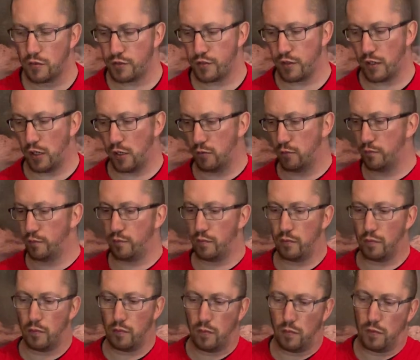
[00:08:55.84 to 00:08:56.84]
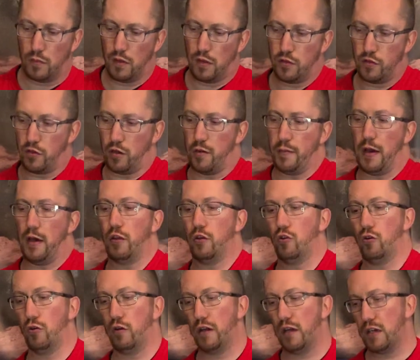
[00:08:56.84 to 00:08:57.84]
so sorry about the
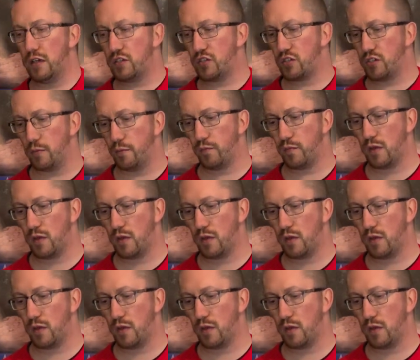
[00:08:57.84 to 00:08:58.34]
noise,